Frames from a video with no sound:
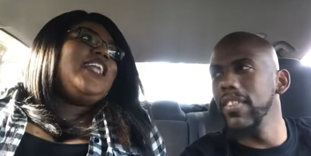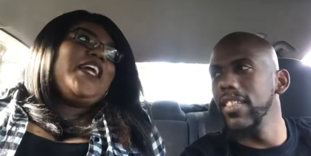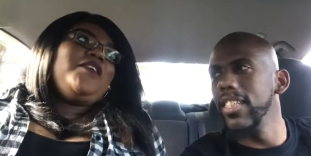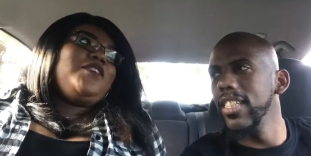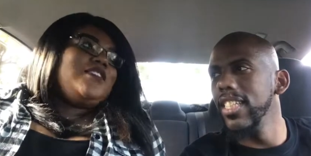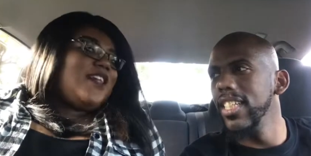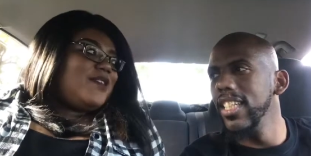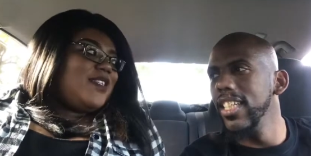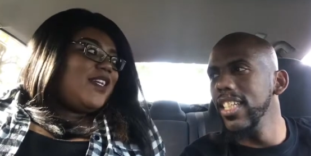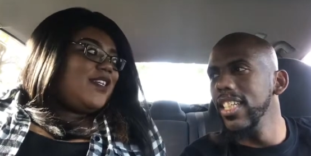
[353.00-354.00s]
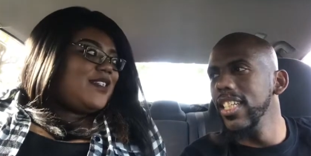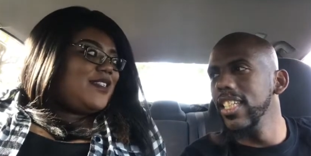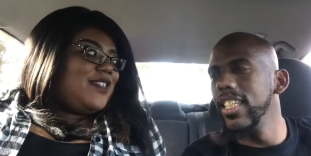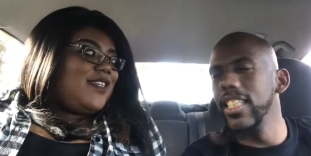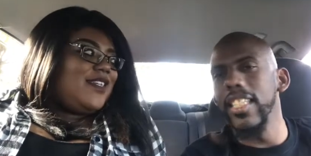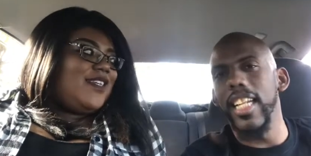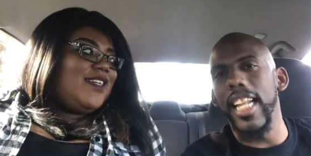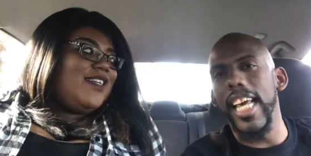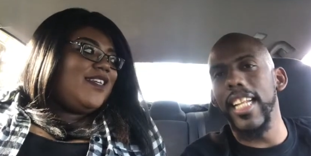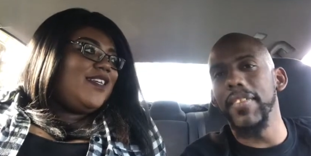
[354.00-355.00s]
Speaker 1: The land of ten thousand lakes the
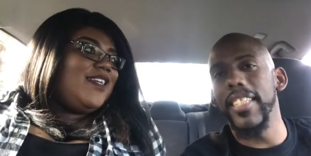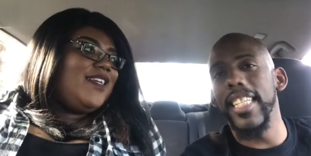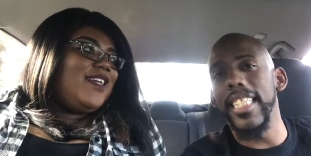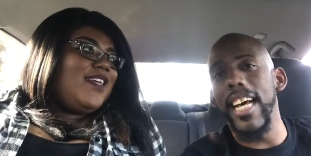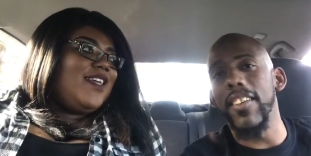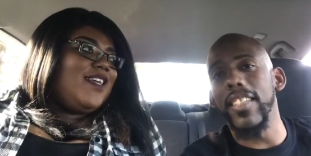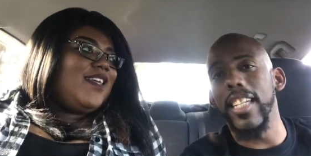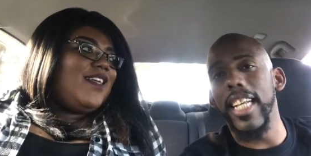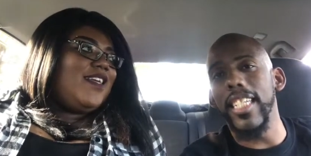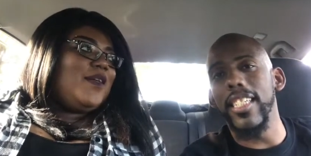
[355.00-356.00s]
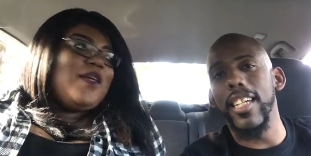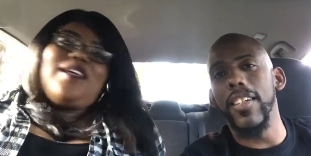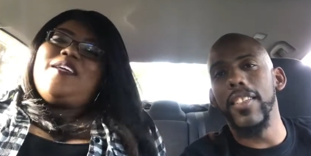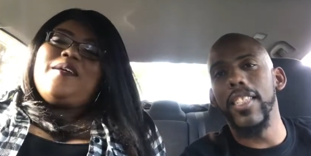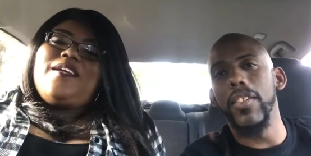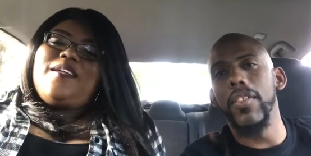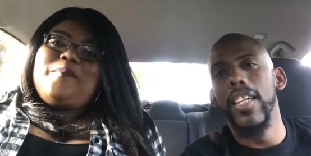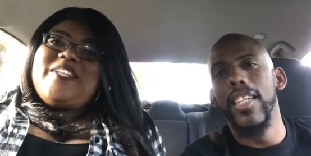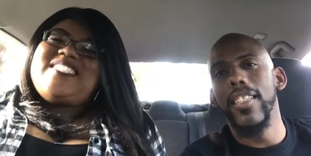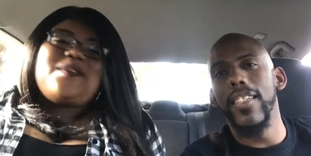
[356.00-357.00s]
land of 10,000 lakes, y'all. So
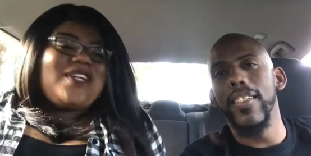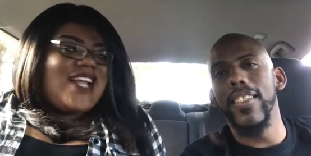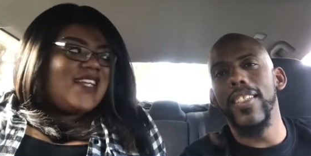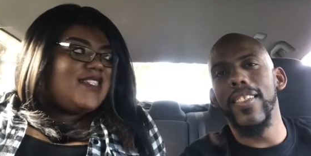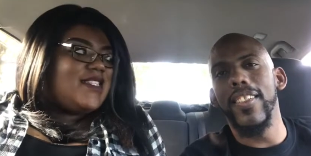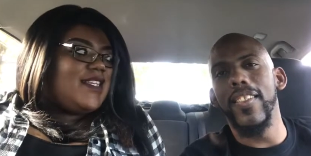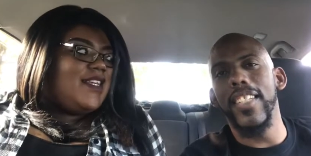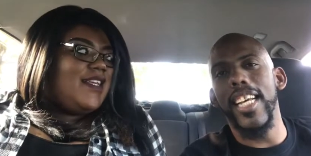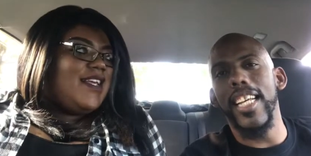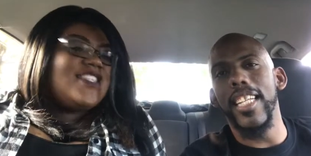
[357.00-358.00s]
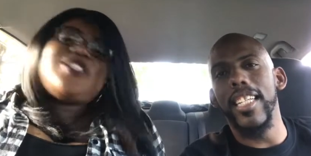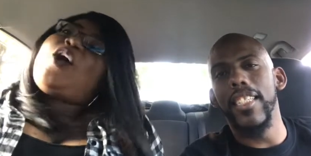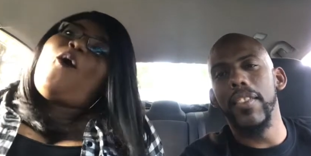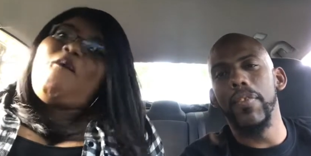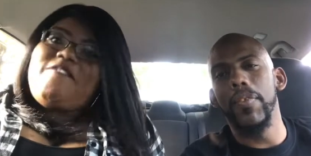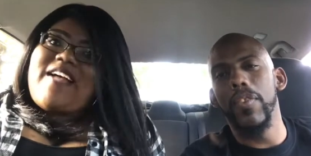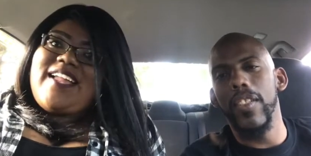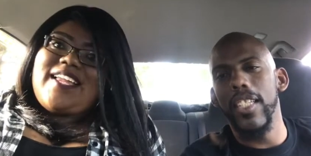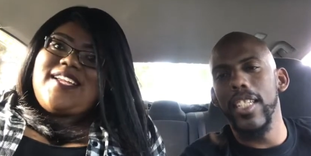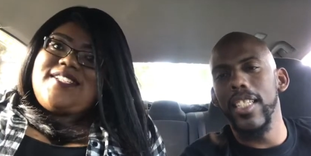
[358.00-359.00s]
Minnesota Nights. So, so, so there it is. Skol
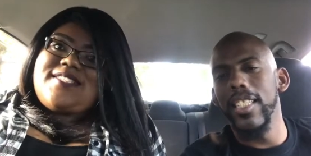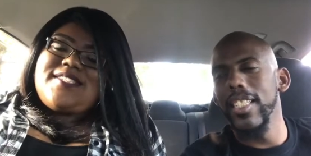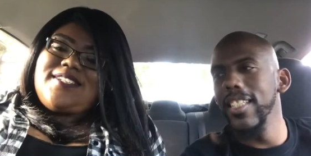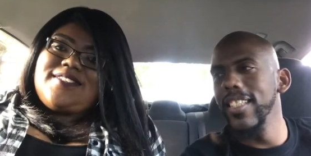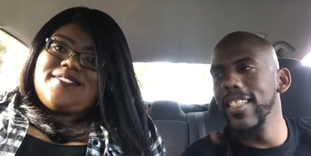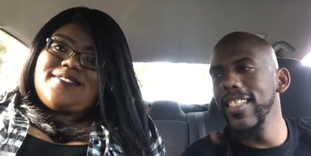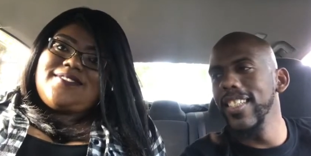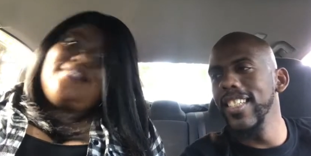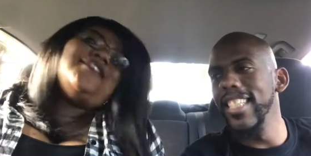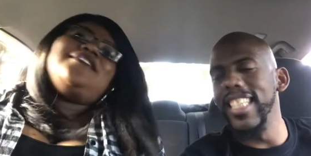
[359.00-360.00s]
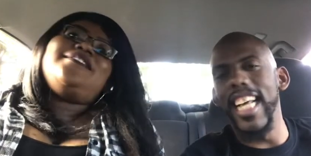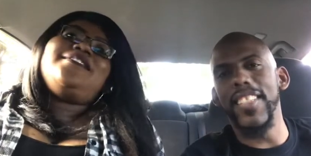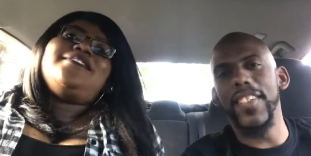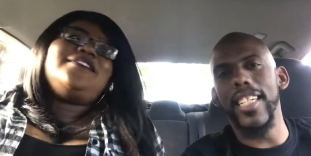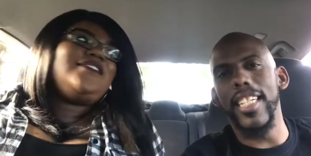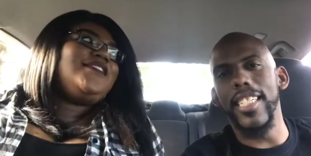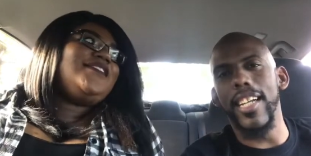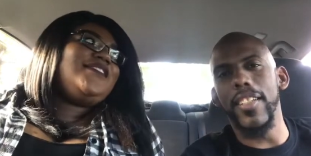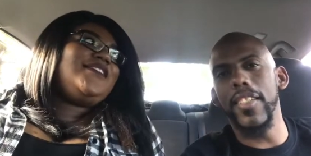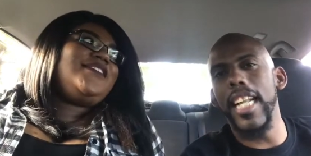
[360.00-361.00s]
Speaker 2: Vikings.
Speaker 1: That's what it is,
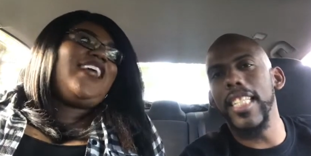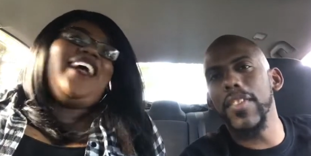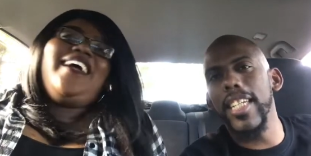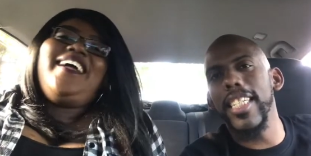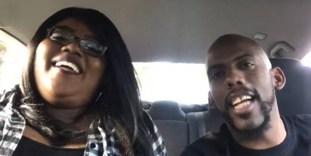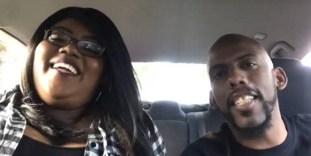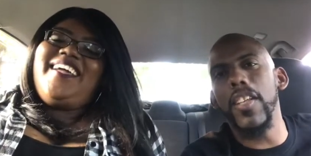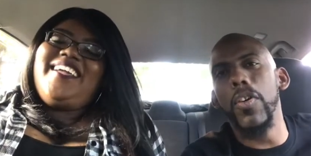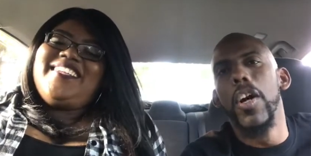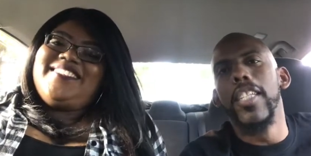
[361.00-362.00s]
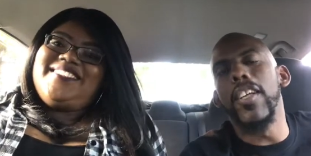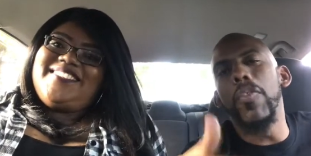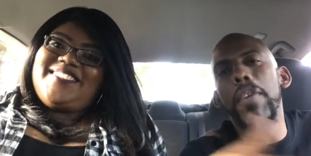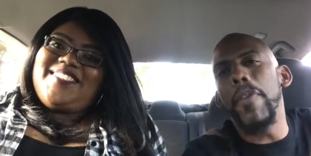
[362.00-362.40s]
y'all. So that's what it is, y'all. So so we